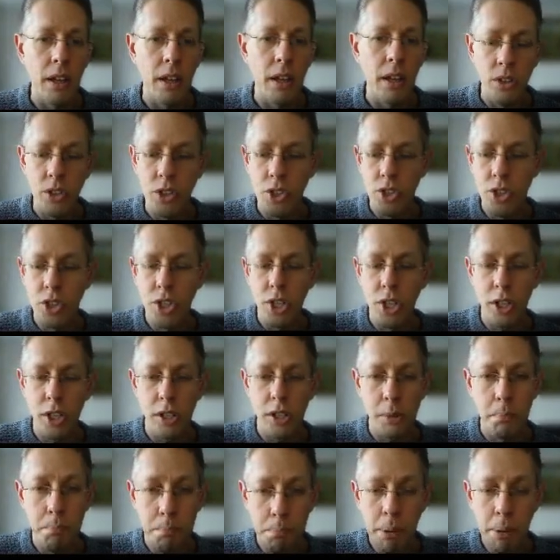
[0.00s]
just
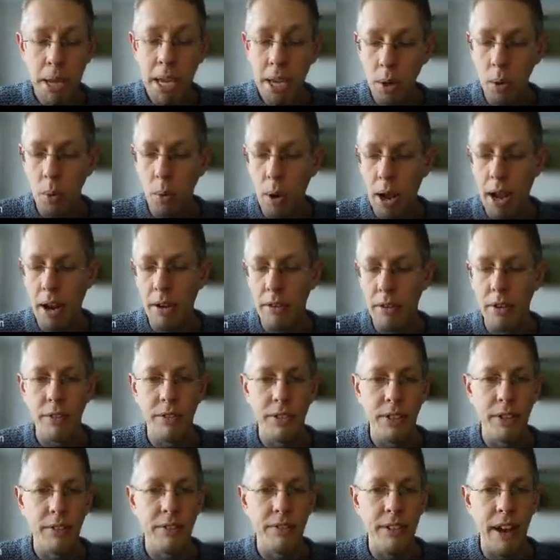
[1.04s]
be aware of the
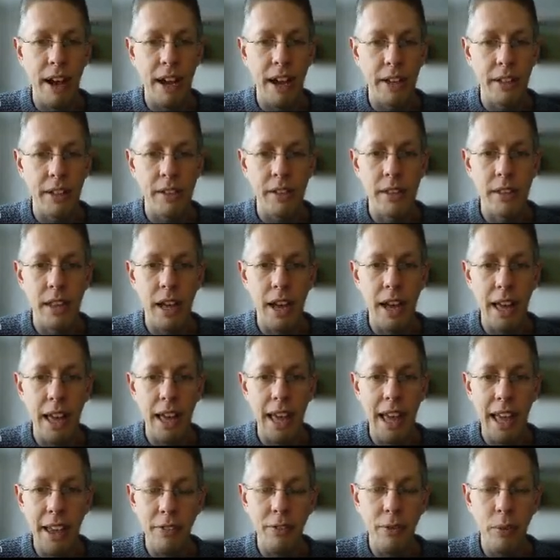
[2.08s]
fact that
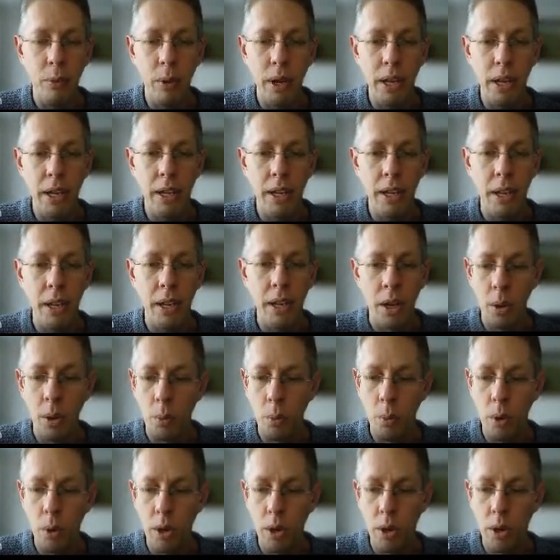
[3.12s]
if we were
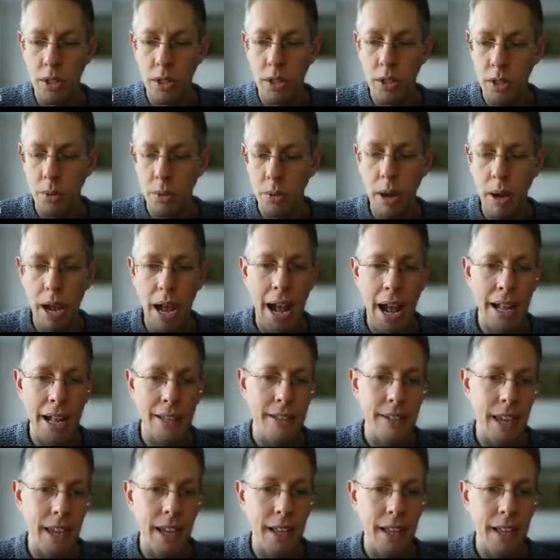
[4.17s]
to add in